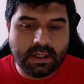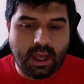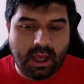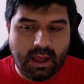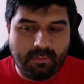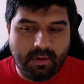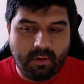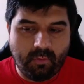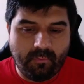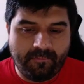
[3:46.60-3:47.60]

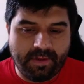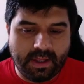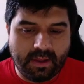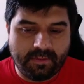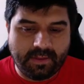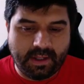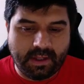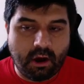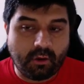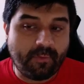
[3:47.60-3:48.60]
via the
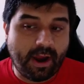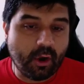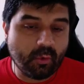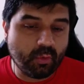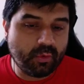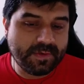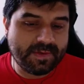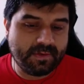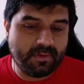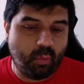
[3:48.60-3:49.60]
Hearthfire
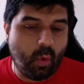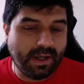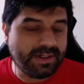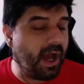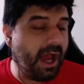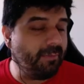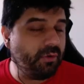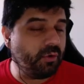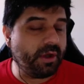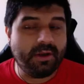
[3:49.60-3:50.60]
rules. One time
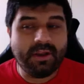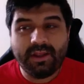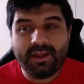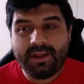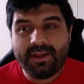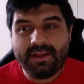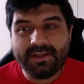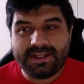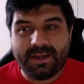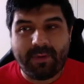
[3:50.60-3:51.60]
you can
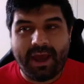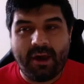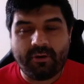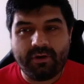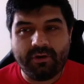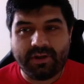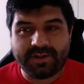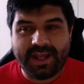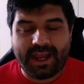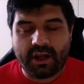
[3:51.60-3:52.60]
dip out, you can
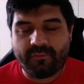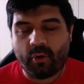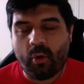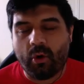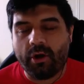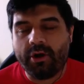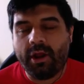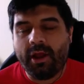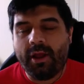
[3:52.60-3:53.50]
take out of your hoard.